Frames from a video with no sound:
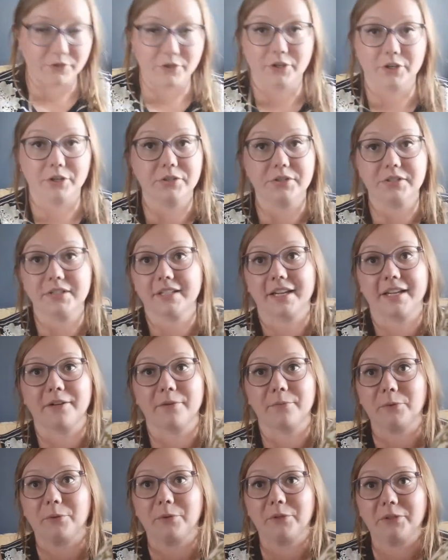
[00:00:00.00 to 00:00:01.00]
yarn just kind
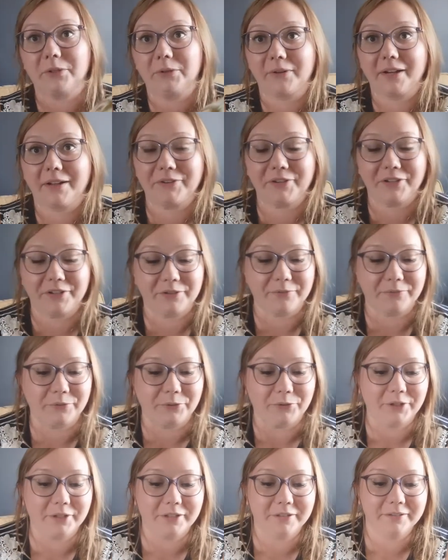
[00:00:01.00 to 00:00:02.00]
of rolling around on the
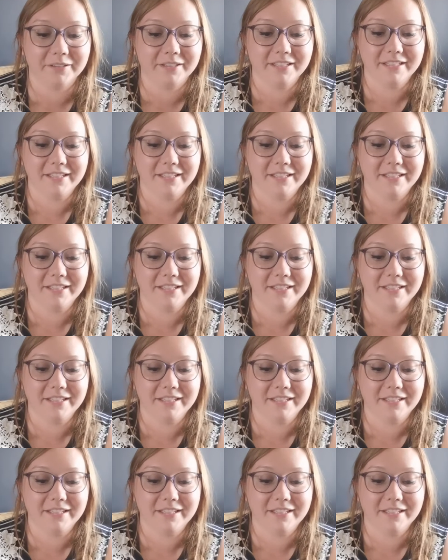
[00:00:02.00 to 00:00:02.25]
floor